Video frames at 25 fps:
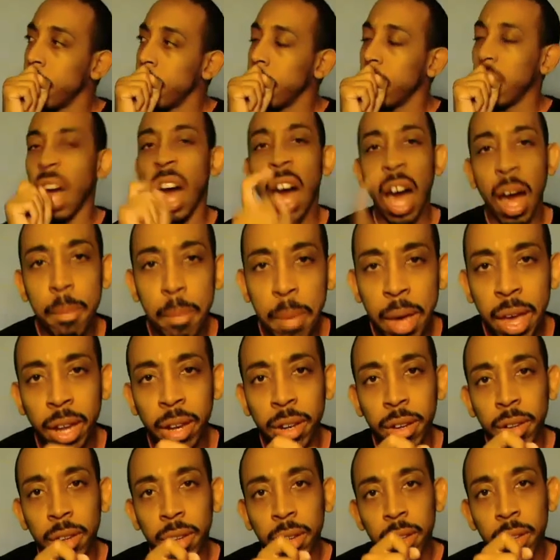
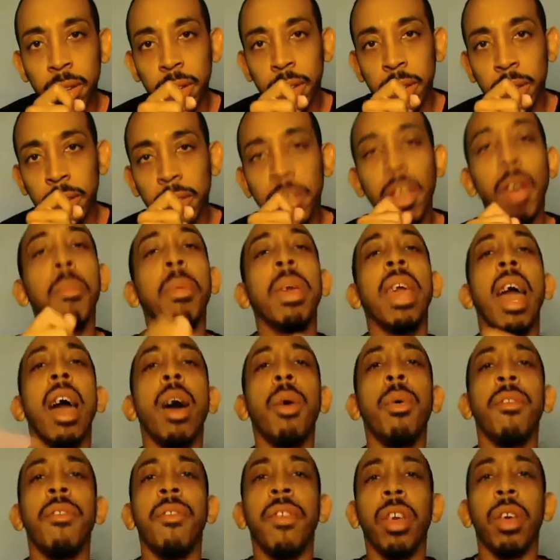comment. Tell me how
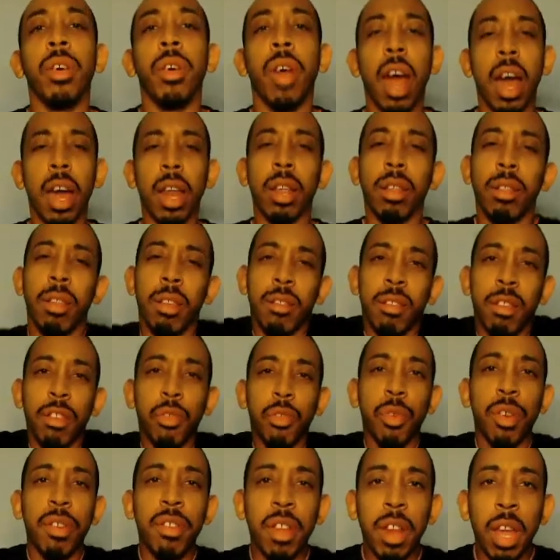it feels. Does this
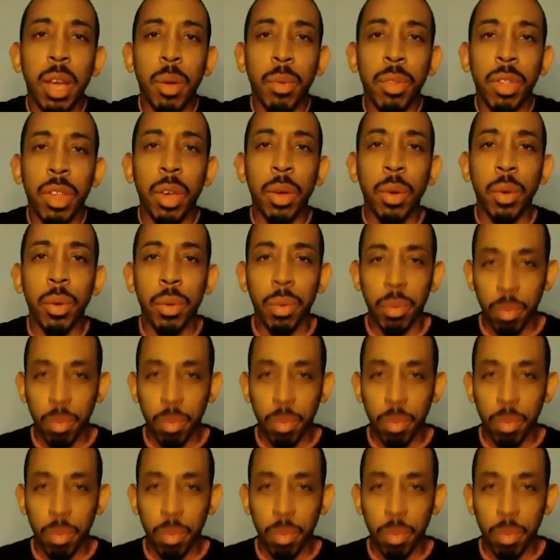resonate with you?